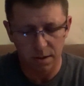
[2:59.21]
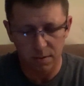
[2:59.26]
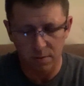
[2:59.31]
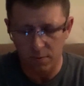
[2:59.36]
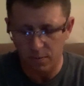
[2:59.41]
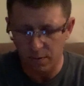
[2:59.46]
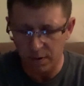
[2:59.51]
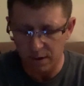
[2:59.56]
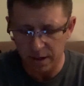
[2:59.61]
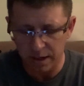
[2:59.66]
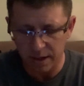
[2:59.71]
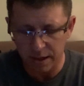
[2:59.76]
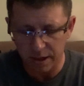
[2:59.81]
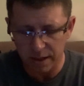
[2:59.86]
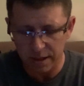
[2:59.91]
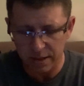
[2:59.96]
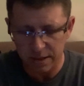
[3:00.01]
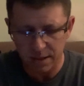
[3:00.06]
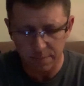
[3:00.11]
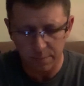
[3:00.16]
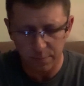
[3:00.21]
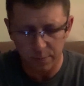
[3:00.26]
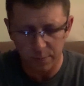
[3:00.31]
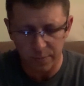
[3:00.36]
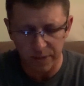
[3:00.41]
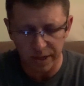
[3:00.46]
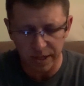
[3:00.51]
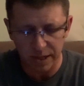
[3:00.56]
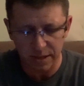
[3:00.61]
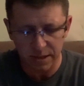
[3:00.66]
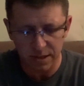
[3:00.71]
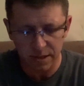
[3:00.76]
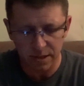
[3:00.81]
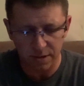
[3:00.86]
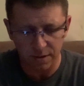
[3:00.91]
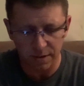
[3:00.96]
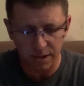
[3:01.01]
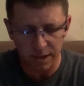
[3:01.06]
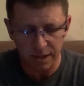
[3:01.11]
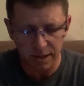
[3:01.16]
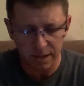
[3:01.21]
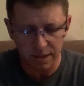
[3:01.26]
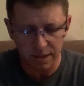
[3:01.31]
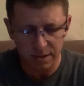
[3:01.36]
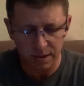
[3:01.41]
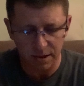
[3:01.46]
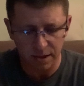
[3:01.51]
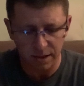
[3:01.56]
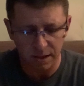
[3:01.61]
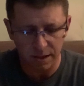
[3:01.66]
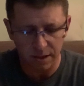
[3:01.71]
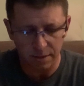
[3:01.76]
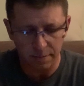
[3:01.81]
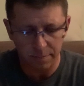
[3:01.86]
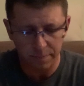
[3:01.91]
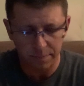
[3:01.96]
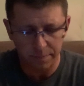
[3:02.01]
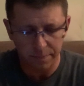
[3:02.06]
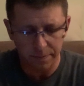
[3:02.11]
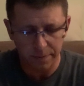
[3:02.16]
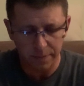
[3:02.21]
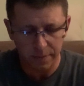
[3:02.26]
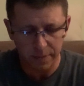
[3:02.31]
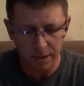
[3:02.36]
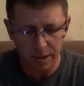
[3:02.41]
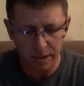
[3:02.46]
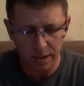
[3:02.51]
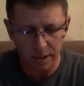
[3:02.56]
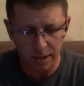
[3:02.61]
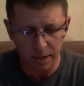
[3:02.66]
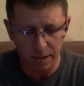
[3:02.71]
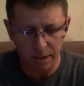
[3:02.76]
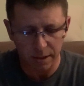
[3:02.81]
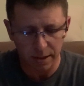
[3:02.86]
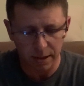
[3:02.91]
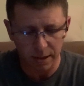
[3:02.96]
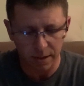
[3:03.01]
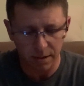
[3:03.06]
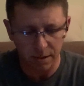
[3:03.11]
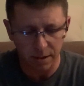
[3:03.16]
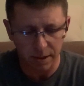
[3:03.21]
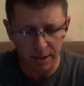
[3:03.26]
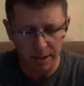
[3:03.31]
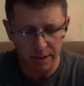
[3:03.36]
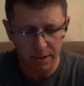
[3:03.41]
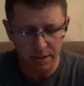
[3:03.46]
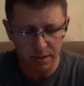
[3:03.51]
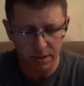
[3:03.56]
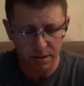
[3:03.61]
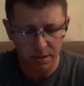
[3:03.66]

Really nice big screen lit up. I like it a lot.